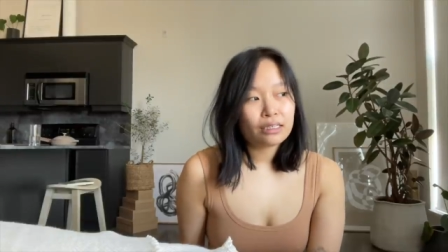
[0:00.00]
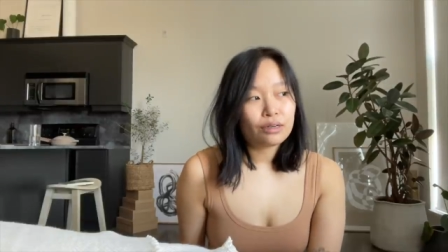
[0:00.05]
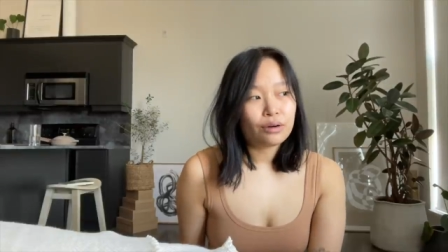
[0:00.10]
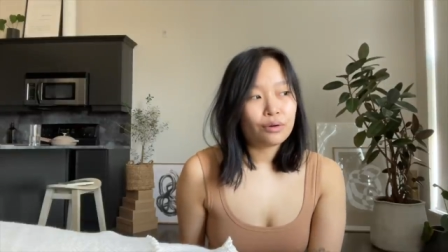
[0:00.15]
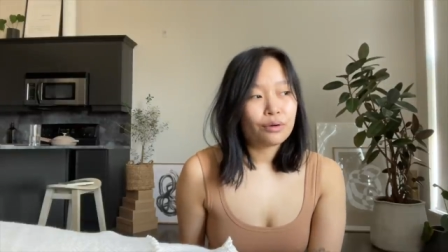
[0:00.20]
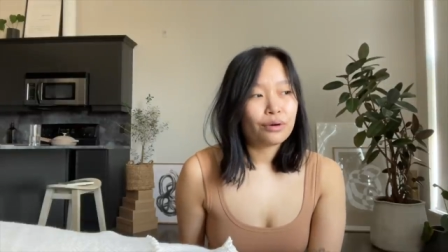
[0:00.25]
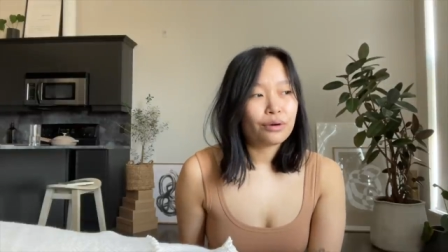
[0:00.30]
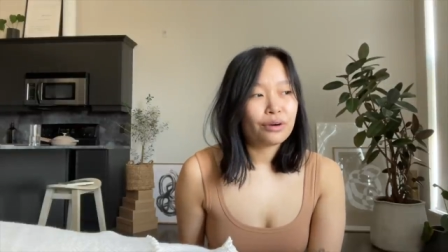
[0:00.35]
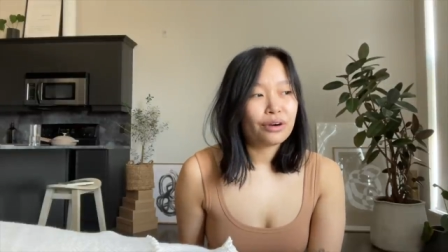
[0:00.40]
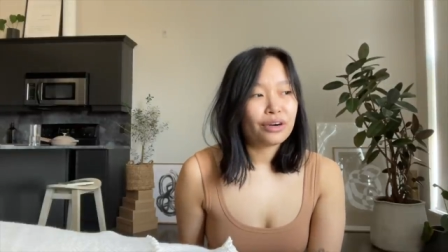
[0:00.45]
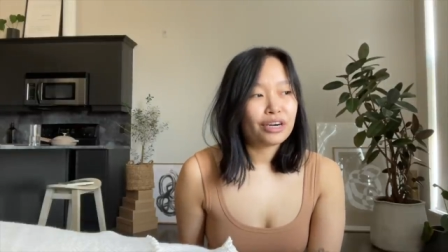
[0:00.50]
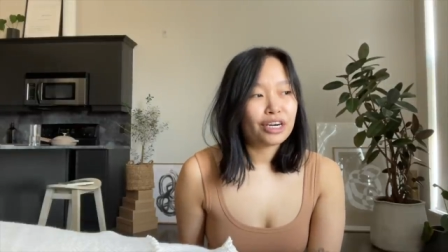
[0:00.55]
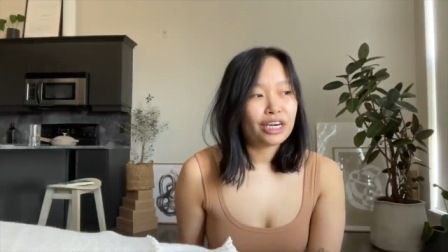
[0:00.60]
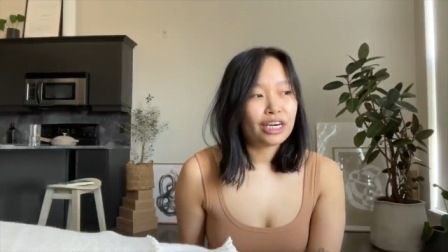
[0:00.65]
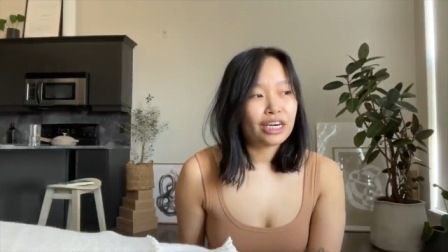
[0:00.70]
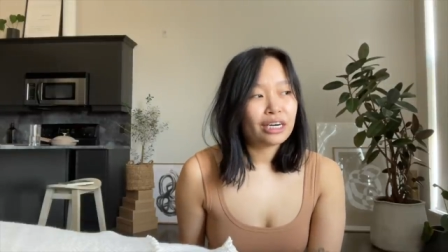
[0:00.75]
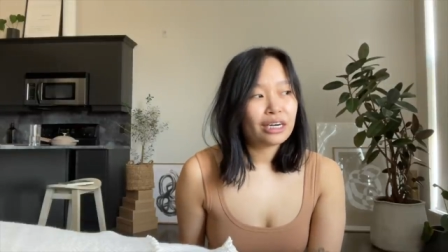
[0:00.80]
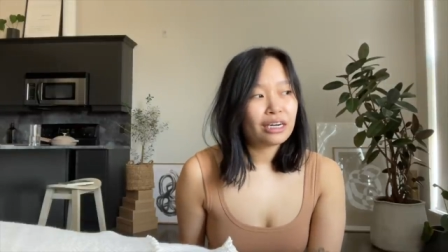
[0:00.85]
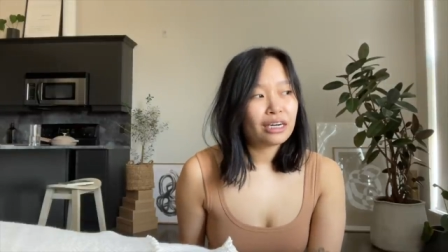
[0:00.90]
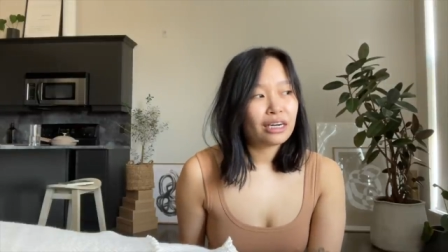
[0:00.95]

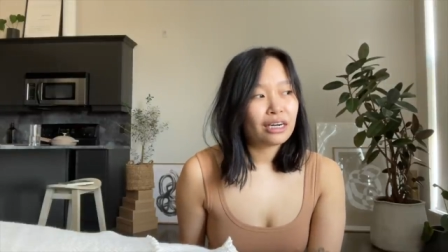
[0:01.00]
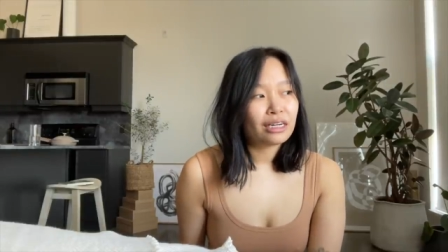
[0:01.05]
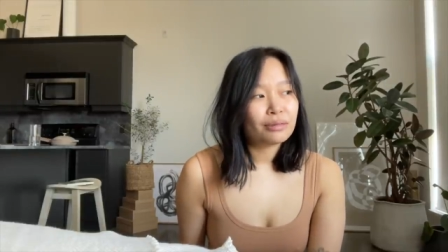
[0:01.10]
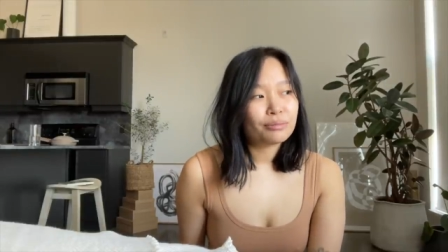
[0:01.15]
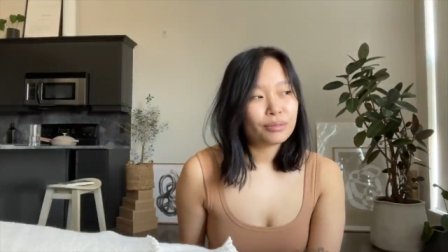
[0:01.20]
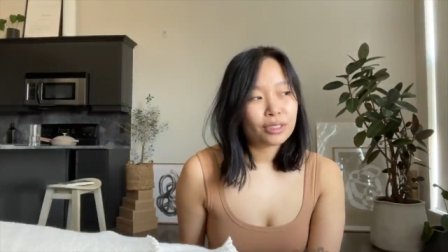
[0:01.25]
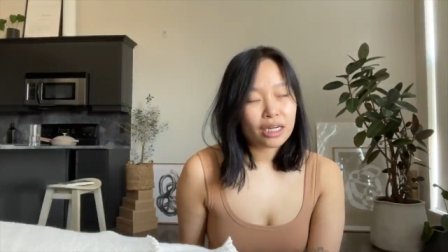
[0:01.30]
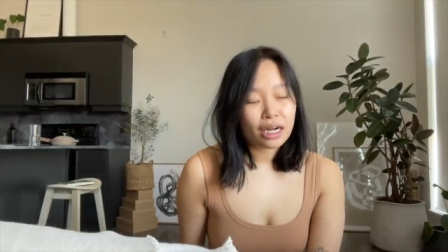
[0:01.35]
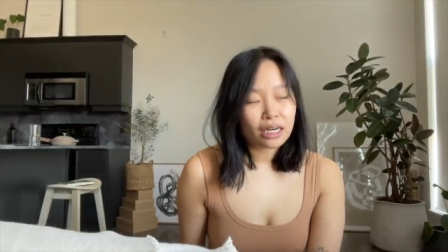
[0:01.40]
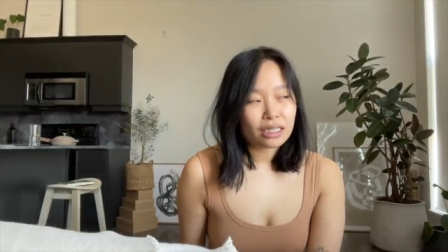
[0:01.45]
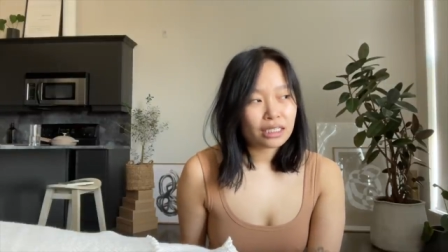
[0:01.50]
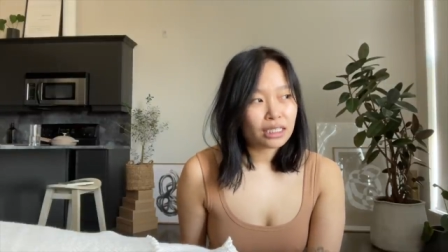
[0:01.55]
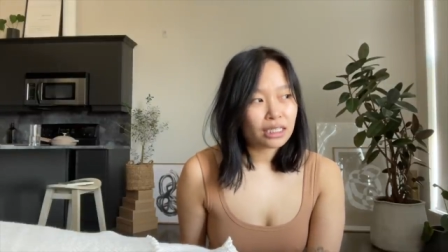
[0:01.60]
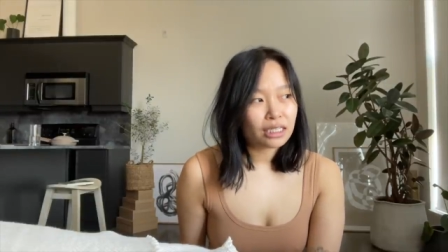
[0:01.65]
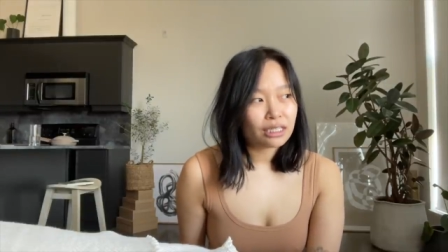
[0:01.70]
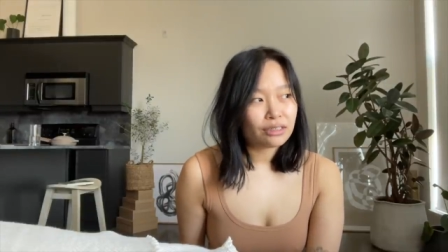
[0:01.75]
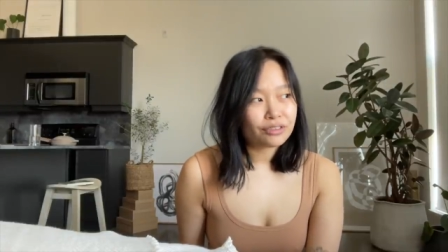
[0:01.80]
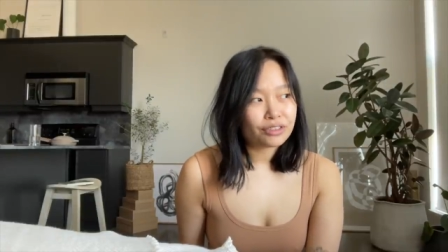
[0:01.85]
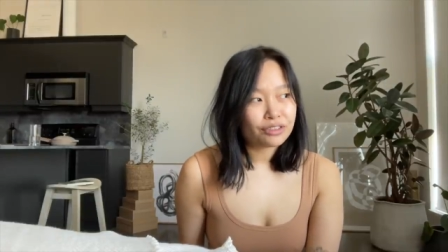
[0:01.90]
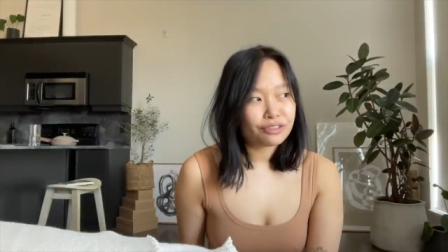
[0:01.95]
or
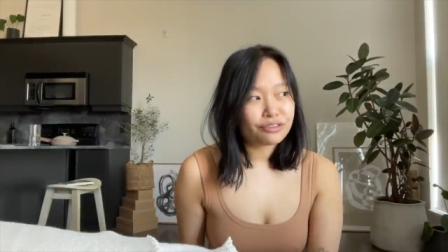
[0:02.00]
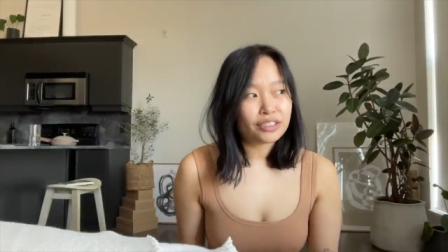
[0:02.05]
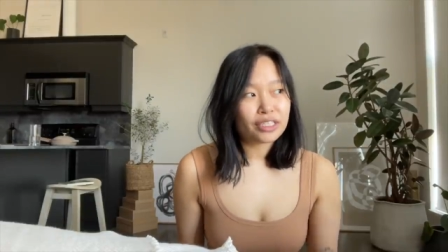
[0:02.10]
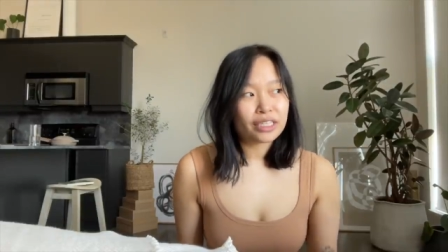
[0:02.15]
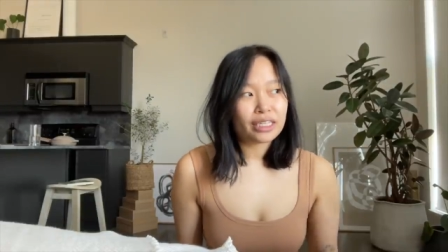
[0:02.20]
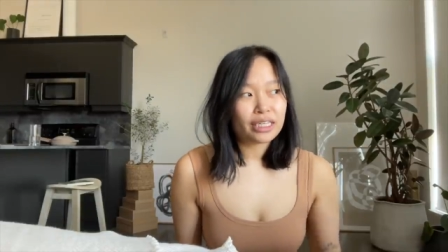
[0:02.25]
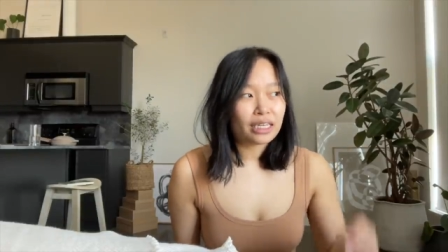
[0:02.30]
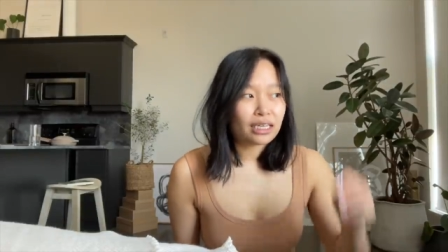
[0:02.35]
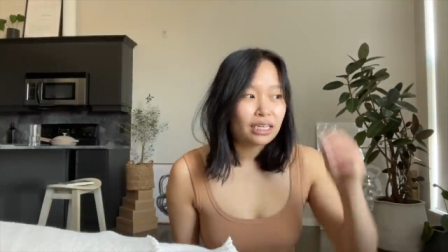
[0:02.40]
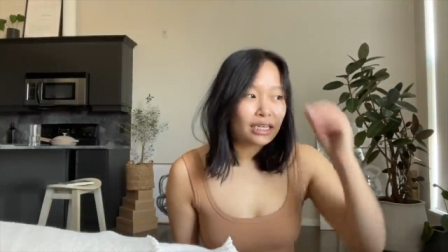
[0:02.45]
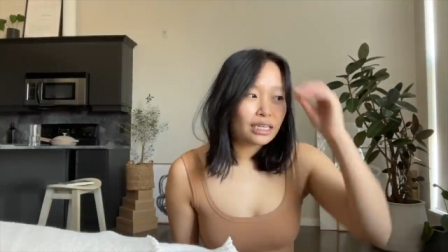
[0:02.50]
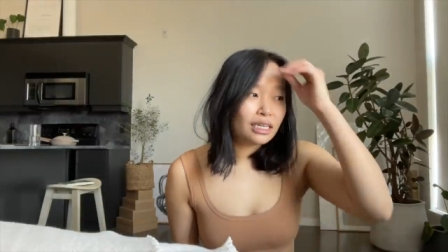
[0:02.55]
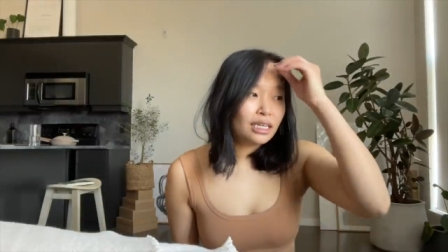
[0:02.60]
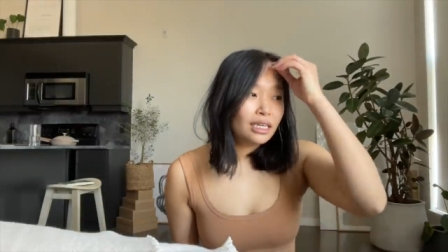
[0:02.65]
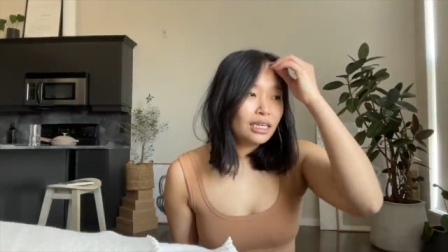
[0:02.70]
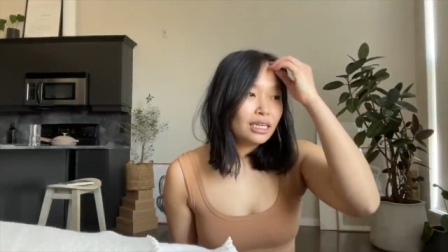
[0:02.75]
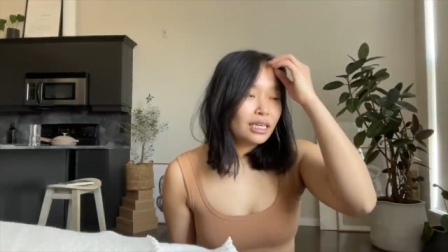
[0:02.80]
unproductive, or feeling